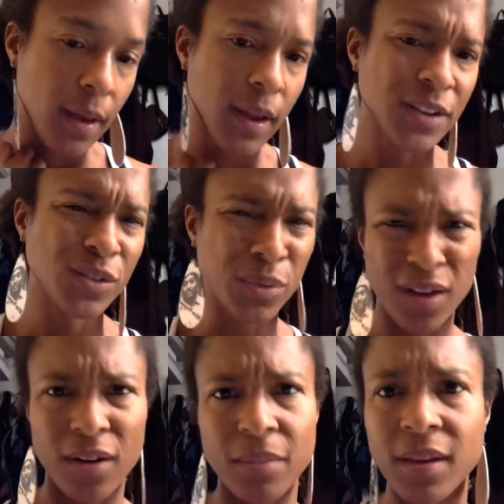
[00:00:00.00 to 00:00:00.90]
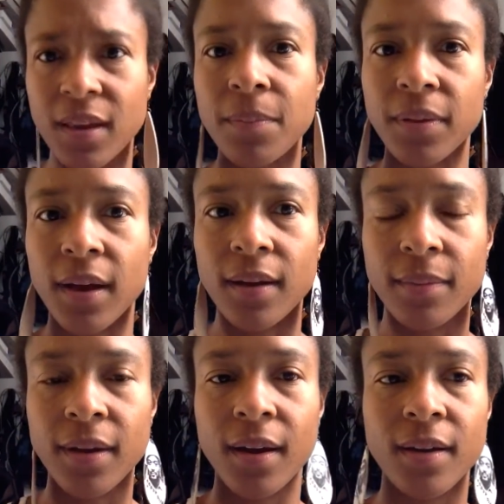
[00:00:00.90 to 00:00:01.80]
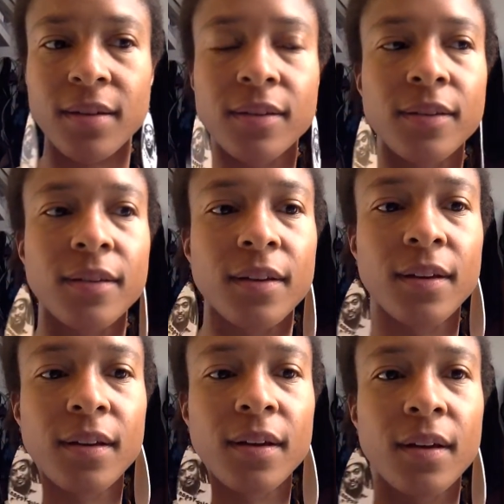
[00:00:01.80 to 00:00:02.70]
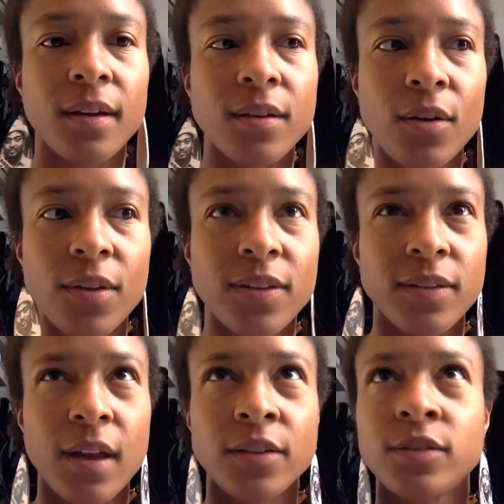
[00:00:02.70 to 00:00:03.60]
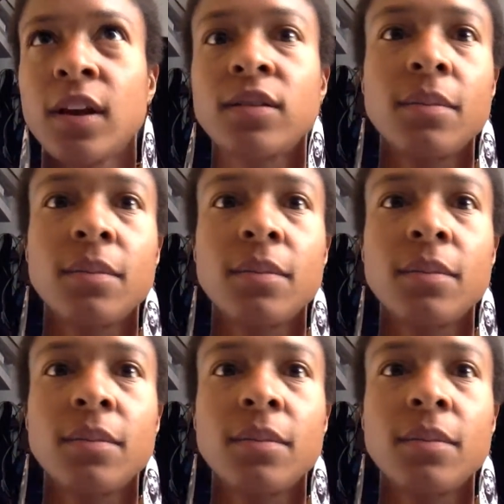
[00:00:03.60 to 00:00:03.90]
And it just really hurt me deeply because, no, this is not just like